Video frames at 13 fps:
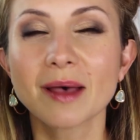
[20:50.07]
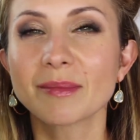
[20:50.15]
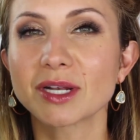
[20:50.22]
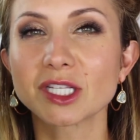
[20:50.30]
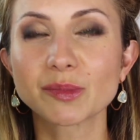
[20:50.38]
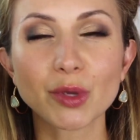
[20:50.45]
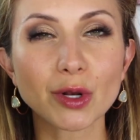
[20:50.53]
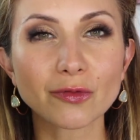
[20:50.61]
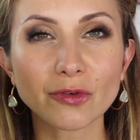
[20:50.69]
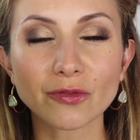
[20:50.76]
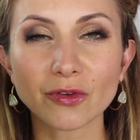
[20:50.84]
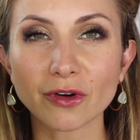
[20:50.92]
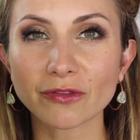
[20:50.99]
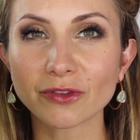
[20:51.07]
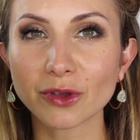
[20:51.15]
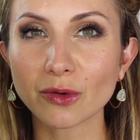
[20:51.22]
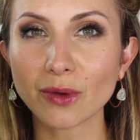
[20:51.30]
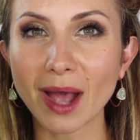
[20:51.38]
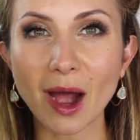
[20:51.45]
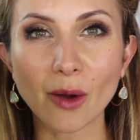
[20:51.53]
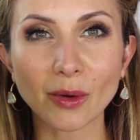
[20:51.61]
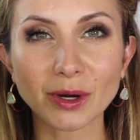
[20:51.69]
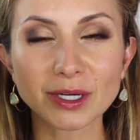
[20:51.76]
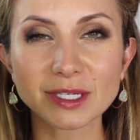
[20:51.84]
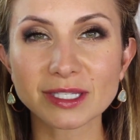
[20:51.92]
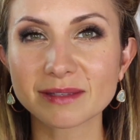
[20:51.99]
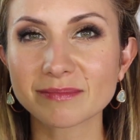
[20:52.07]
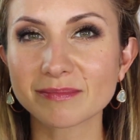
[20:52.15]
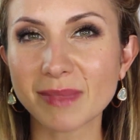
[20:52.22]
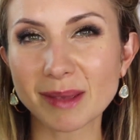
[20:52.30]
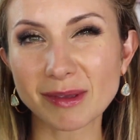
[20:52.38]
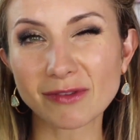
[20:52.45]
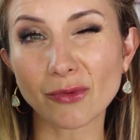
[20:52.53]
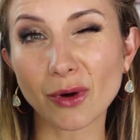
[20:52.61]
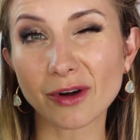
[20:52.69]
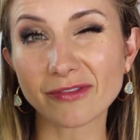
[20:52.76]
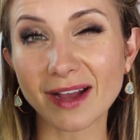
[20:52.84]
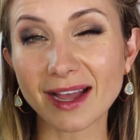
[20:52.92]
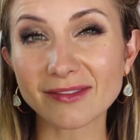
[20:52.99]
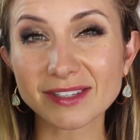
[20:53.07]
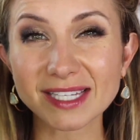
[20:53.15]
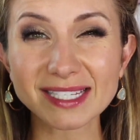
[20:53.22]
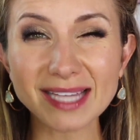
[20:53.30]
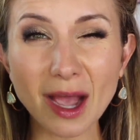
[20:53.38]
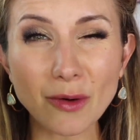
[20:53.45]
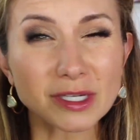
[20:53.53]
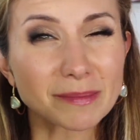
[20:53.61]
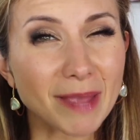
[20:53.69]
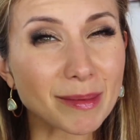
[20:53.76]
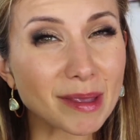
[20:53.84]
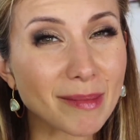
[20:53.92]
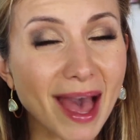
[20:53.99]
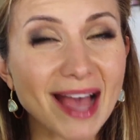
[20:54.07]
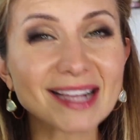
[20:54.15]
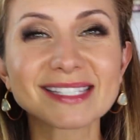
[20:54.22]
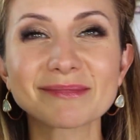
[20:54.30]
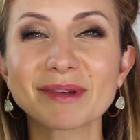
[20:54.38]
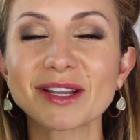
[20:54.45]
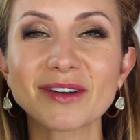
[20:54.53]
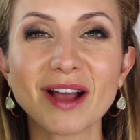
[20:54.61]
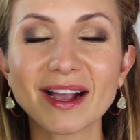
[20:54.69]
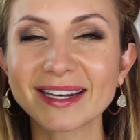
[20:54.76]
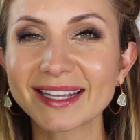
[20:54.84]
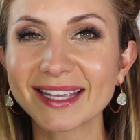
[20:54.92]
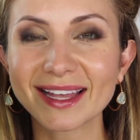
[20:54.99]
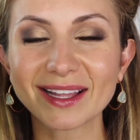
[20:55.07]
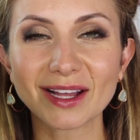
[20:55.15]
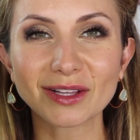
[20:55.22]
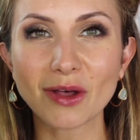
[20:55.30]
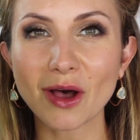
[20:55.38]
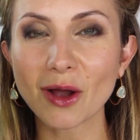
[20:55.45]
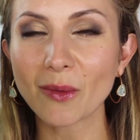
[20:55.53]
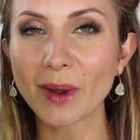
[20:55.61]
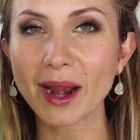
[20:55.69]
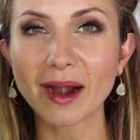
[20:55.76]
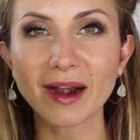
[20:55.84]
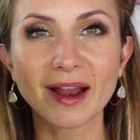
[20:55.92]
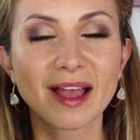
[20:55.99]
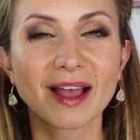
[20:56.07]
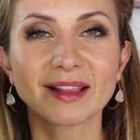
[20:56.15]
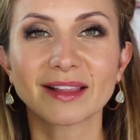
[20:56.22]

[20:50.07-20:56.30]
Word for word: but it's beautiful for a few hours, maybe 4, 5, 6 hours, maybe max, but you're not going to get a long wear,